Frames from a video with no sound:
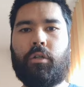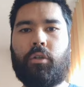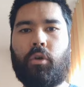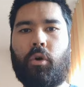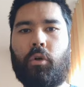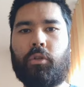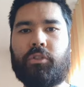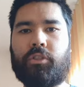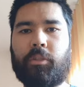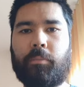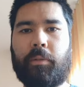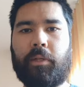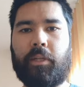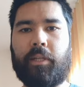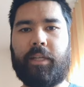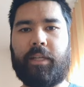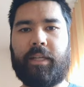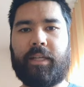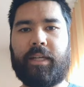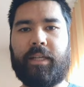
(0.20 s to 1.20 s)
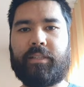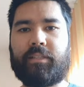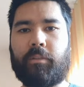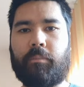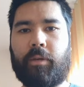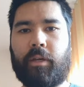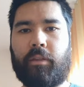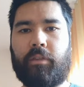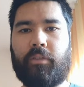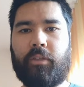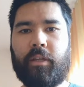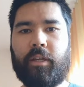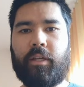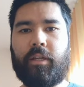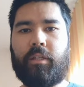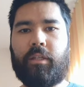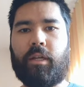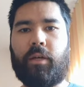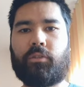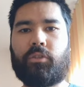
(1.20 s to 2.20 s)
Core stability is a myth.
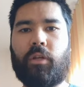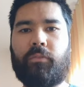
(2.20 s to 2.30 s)
Now,